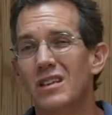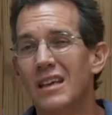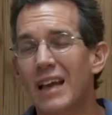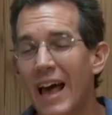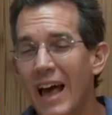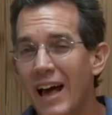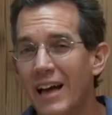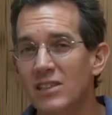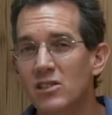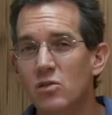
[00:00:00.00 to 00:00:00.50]
that
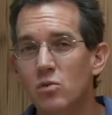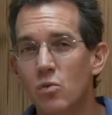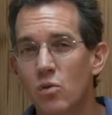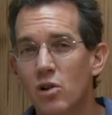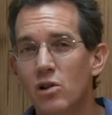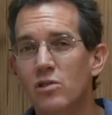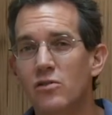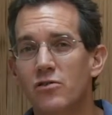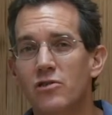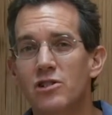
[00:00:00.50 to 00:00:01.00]
has
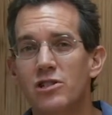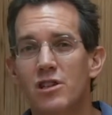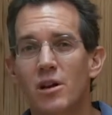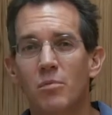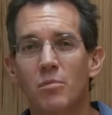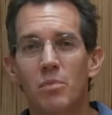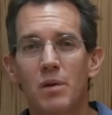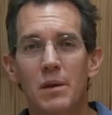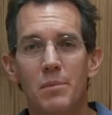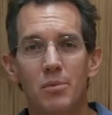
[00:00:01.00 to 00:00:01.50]
worked for
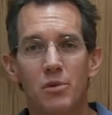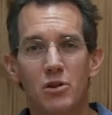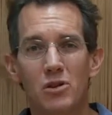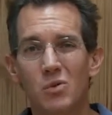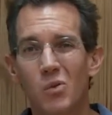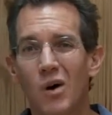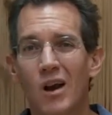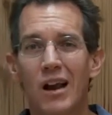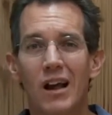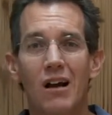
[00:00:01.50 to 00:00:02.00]
some people is
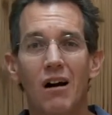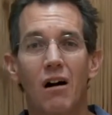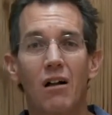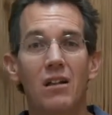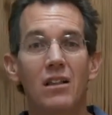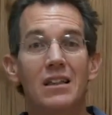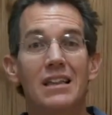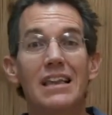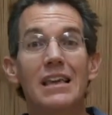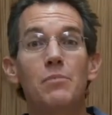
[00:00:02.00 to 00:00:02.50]
what I
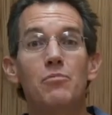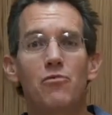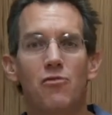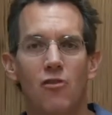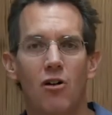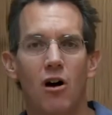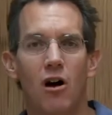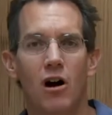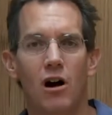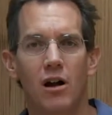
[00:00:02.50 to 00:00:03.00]
call
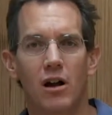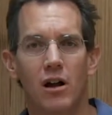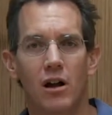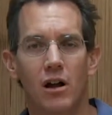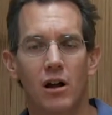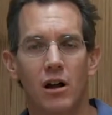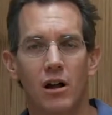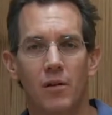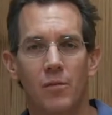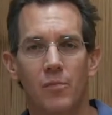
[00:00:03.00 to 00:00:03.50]
leapfrog.
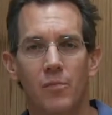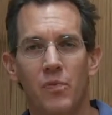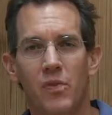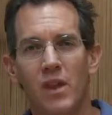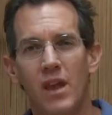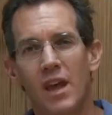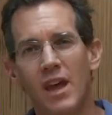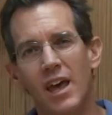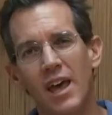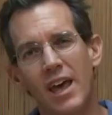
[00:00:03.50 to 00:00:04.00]

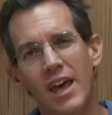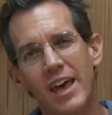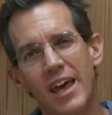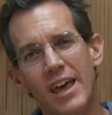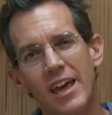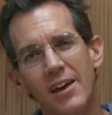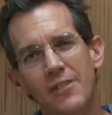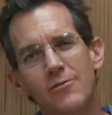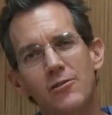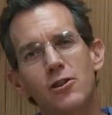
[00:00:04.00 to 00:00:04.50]

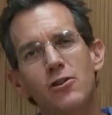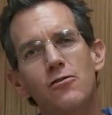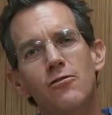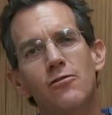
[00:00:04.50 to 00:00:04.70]
If you